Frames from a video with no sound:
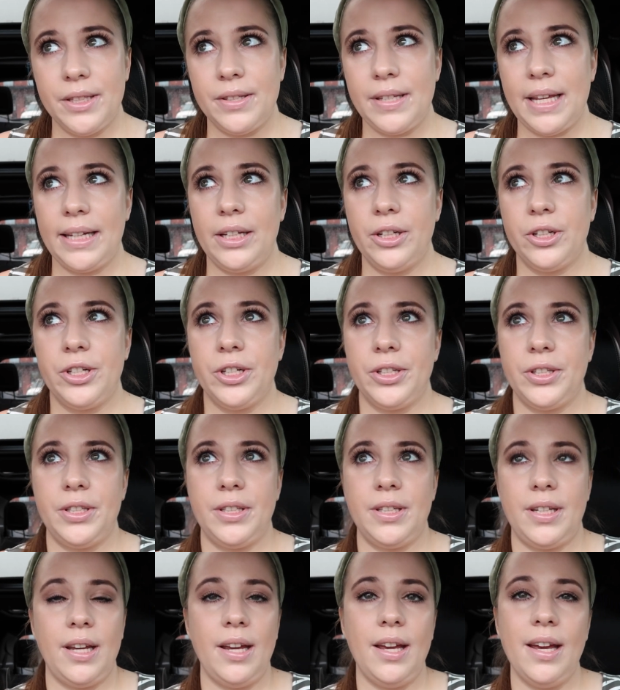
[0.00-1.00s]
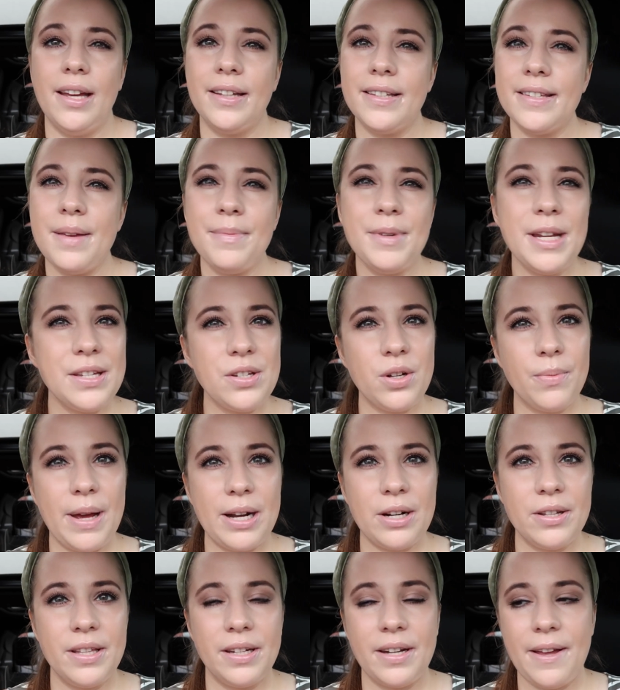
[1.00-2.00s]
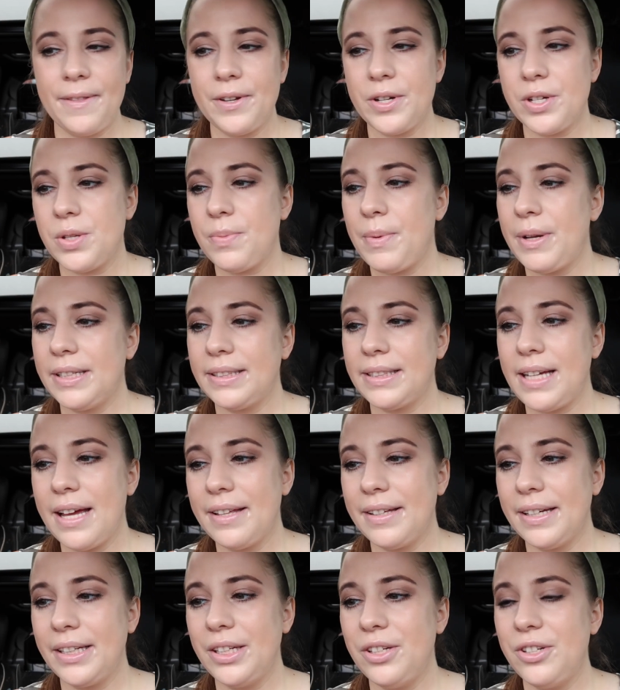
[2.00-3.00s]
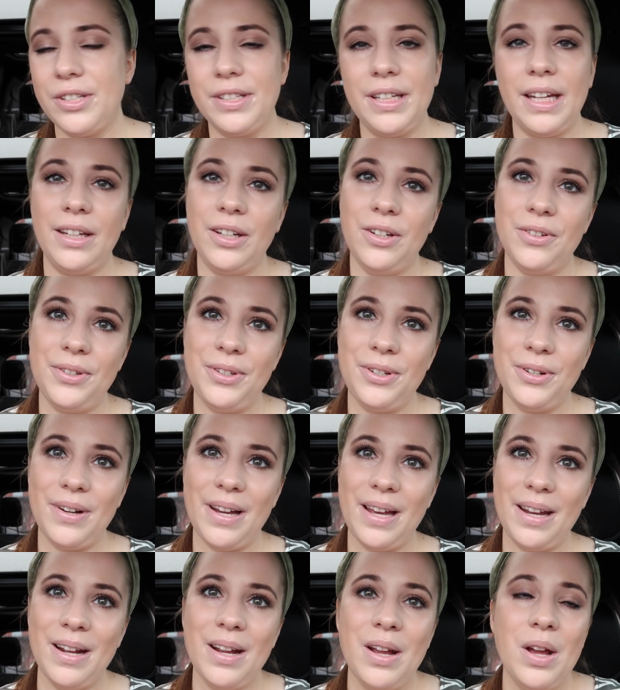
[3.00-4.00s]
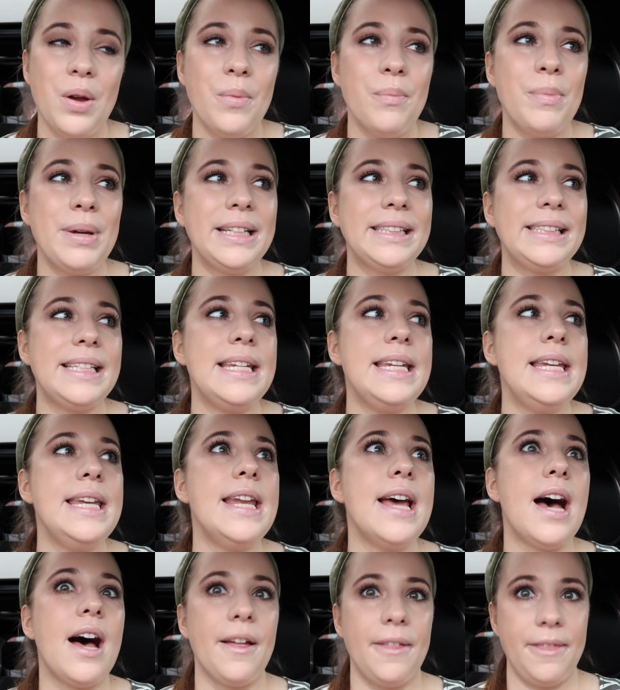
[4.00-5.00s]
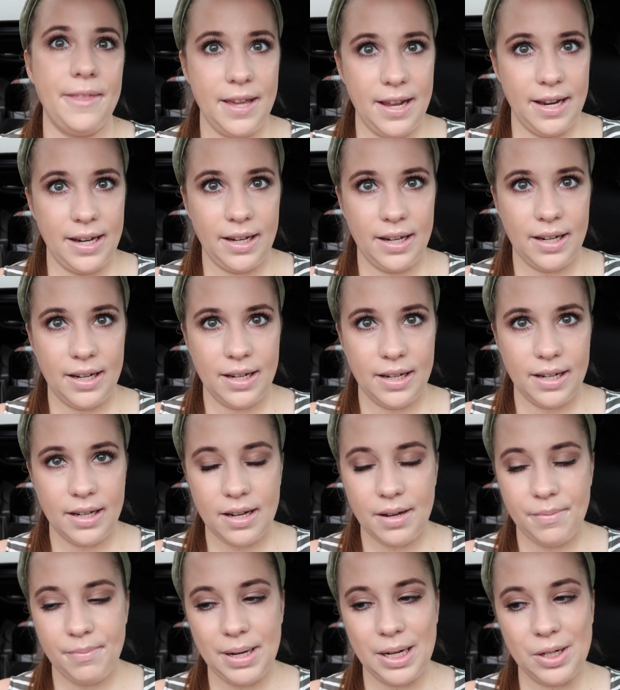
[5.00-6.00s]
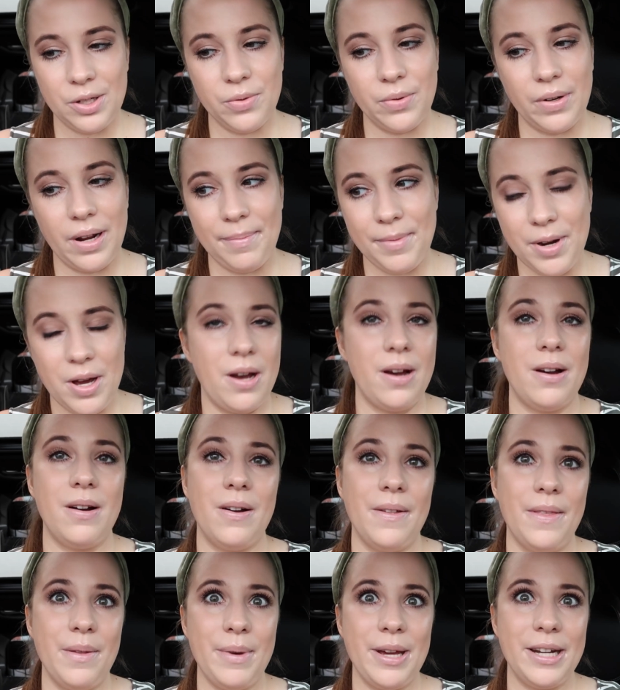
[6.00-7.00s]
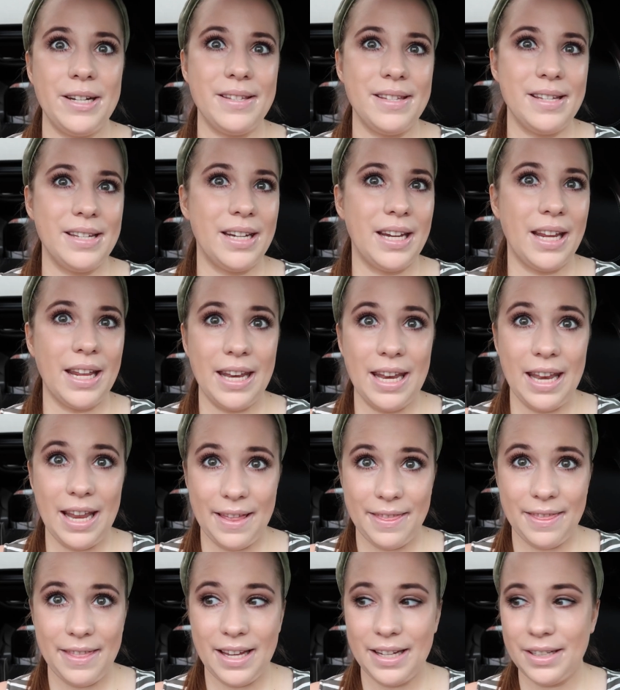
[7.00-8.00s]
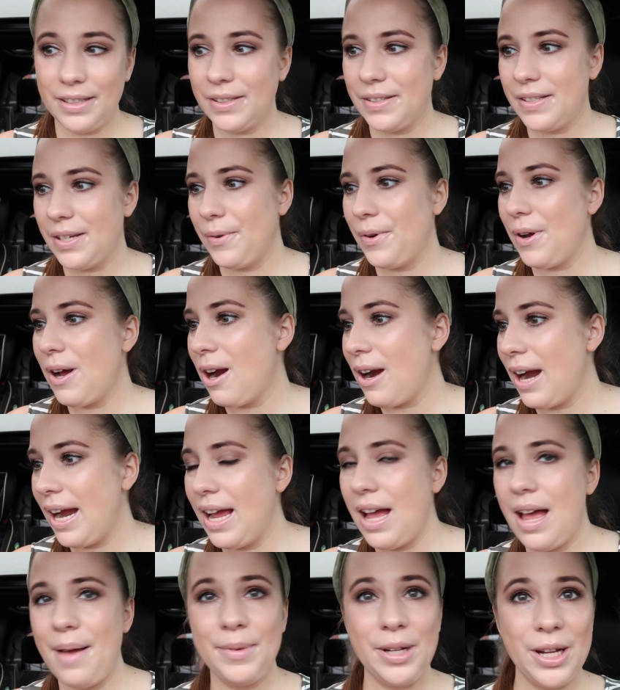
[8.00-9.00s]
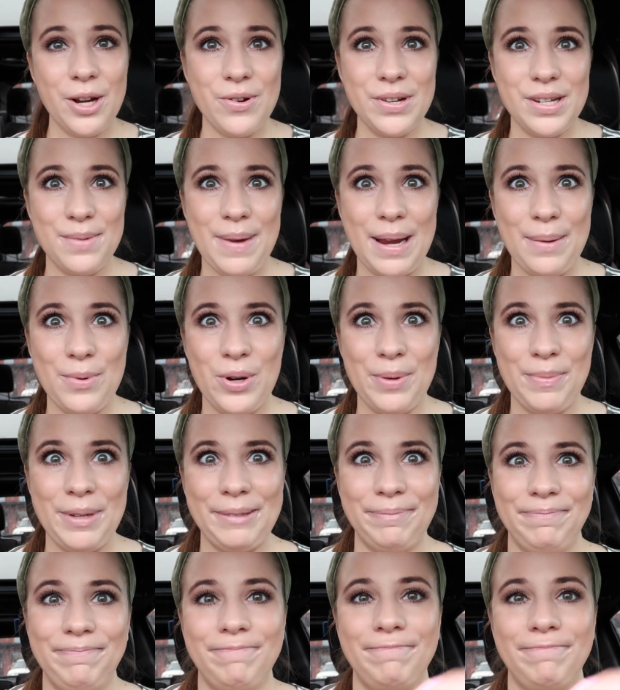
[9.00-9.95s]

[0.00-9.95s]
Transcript: It's like you're just, some days are better than others, but it's kind of like you just get used to it, but it's nothing compared to when I'm not on the medicine, nothing. So, all right, I'm gonna go into my appointment.